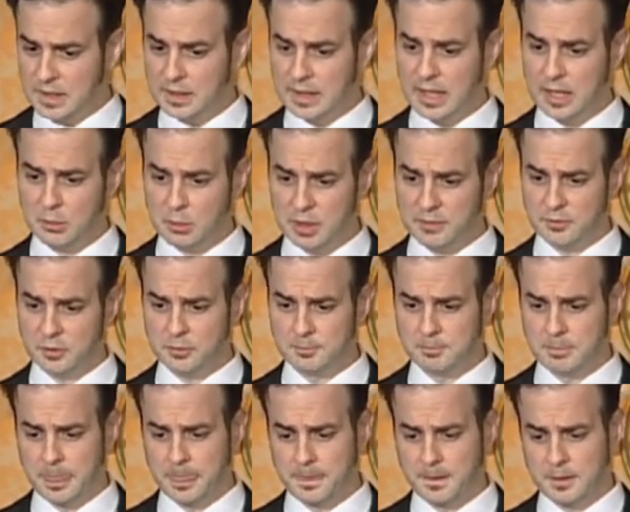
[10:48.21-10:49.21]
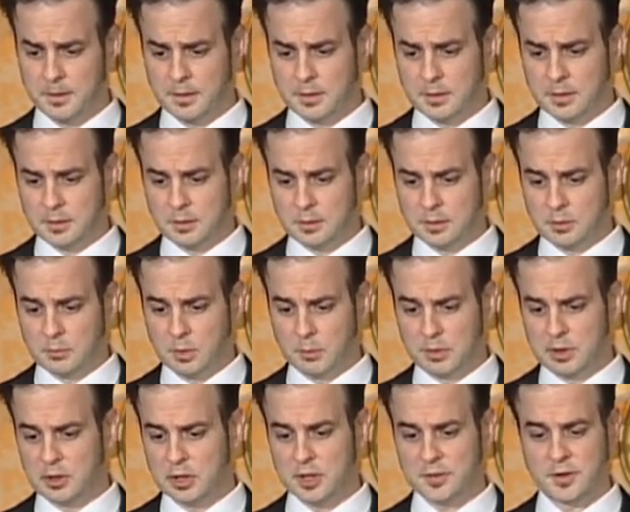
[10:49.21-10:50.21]
However, when
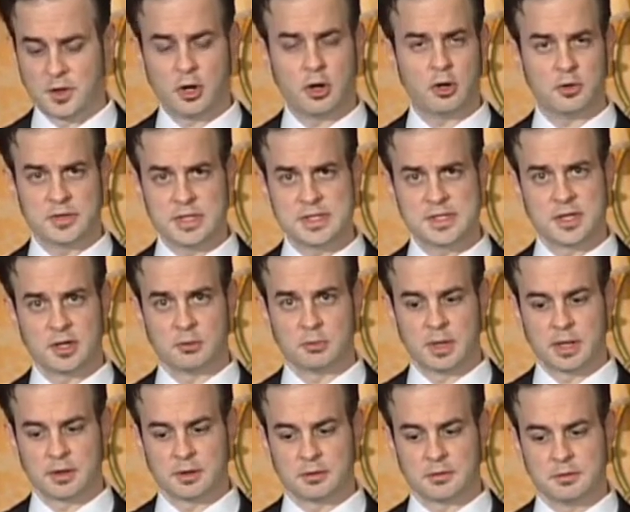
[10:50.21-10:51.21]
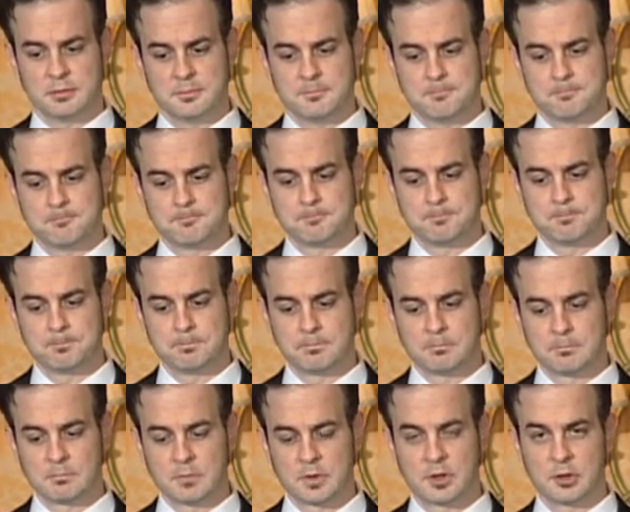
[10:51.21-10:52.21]
we look at the call detail record,
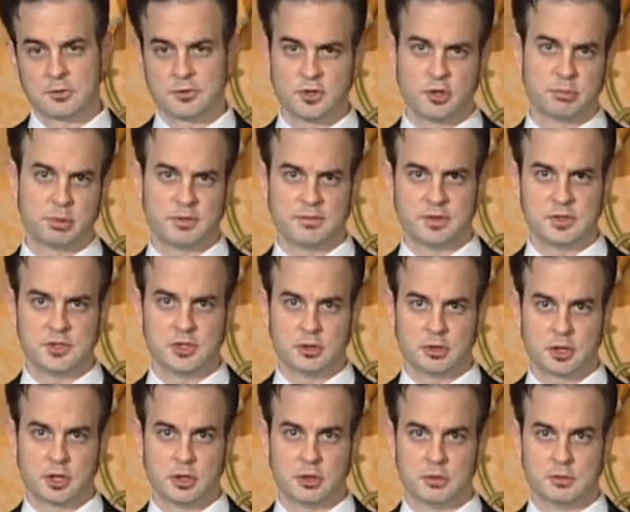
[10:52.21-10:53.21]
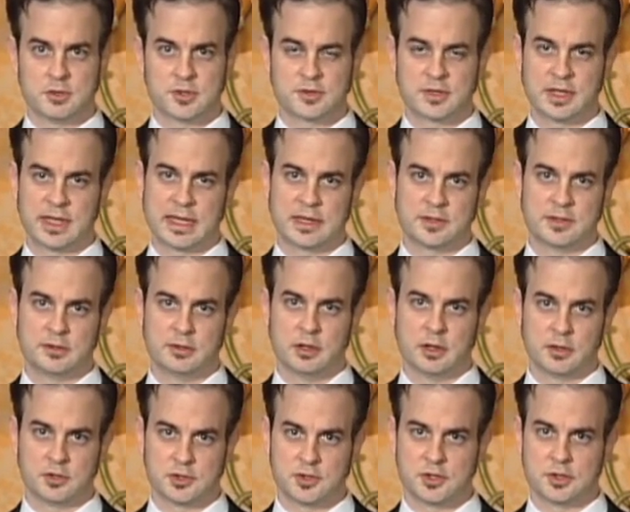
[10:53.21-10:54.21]
there's no provincial code, just a latitude,
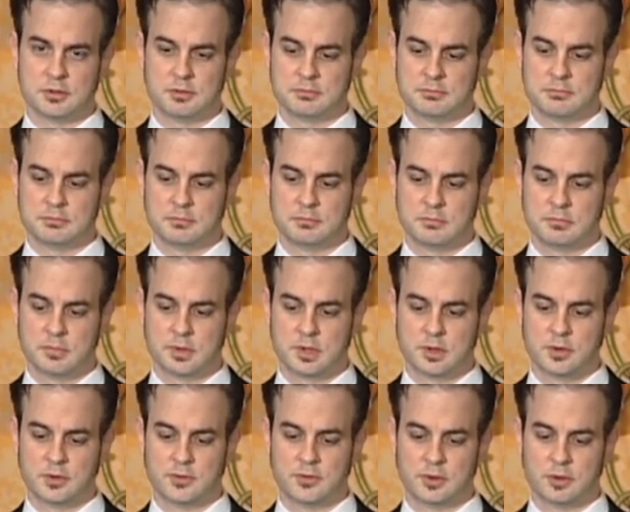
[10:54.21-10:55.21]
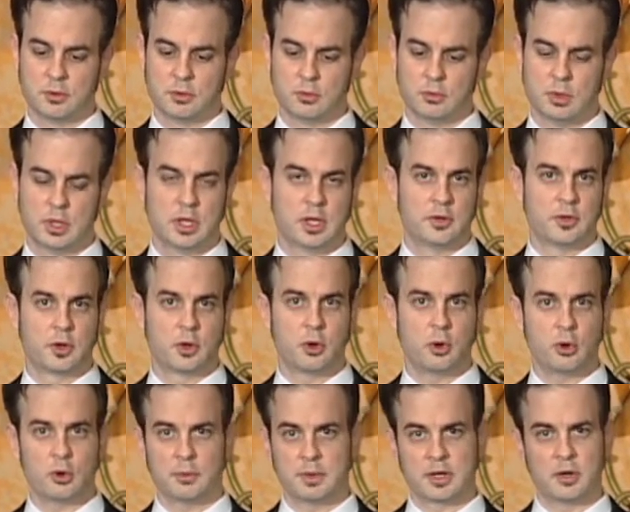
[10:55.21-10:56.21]
longitude. So the
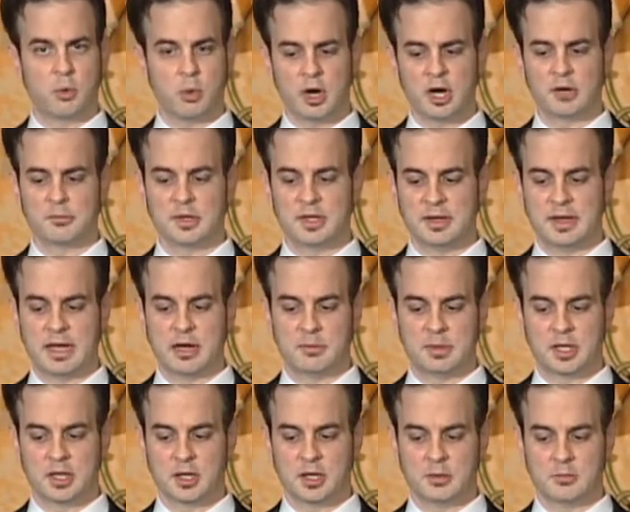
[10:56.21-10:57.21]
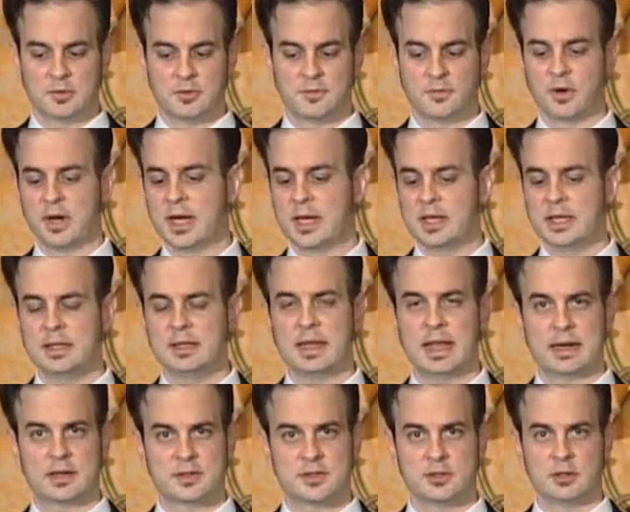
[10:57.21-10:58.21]
core requirement now becomes for any
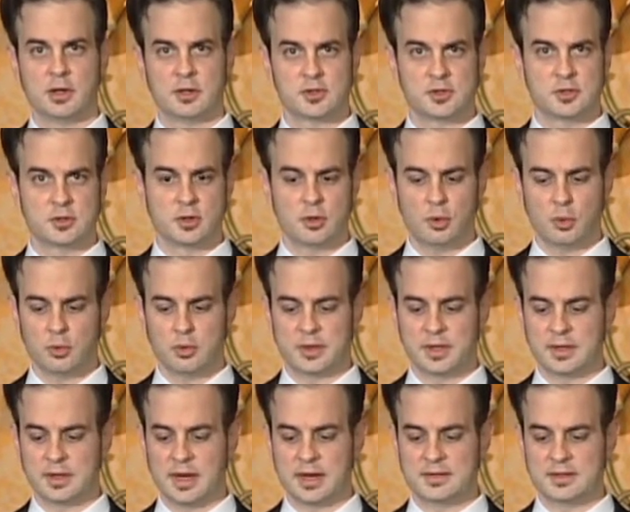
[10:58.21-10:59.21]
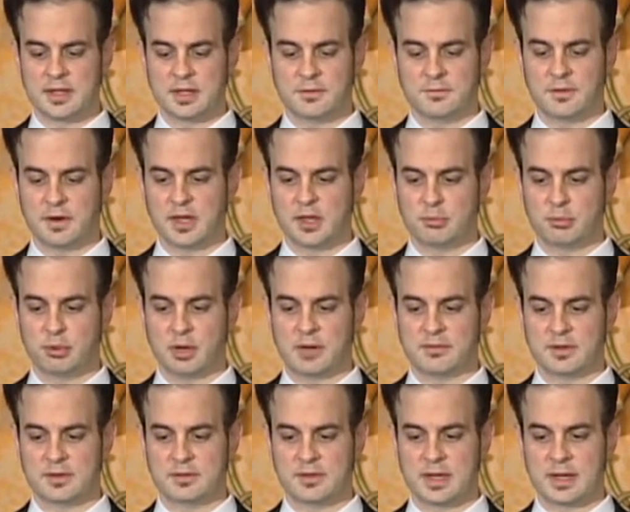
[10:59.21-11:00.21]
latitude, longitude coordinate, identify the
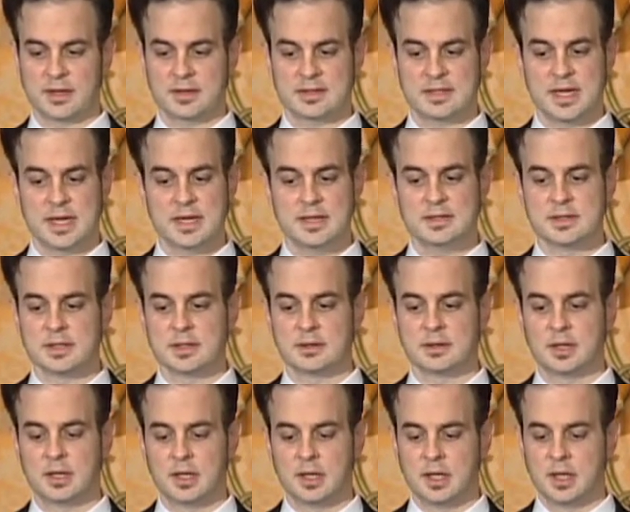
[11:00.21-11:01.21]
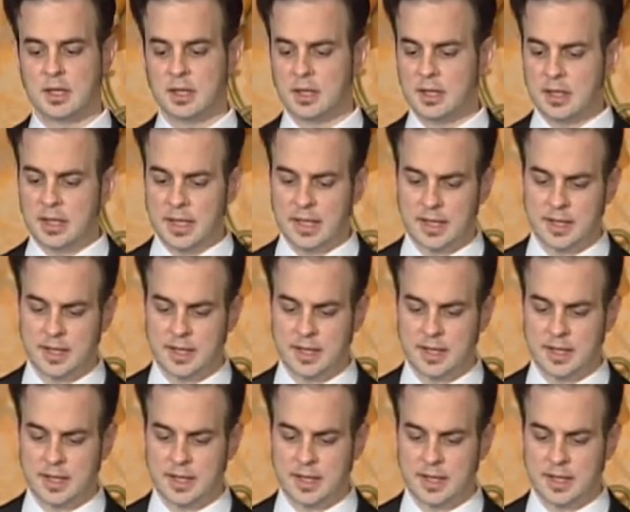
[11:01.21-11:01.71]
province that contains it.